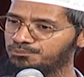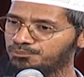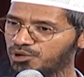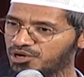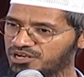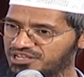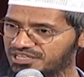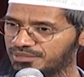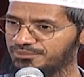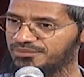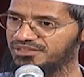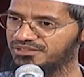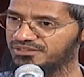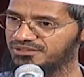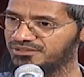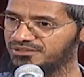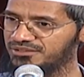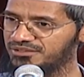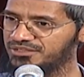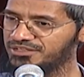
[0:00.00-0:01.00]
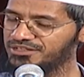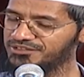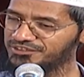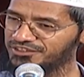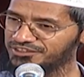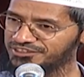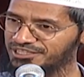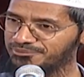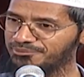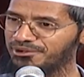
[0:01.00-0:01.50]
polygamy,
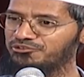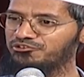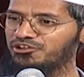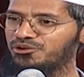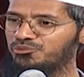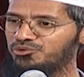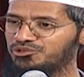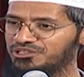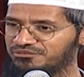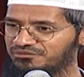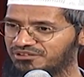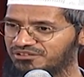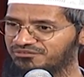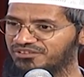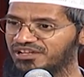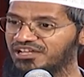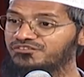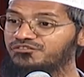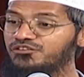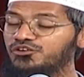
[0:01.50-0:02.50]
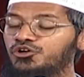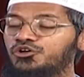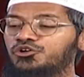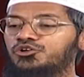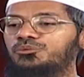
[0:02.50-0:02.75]
certain men to have more than one wife,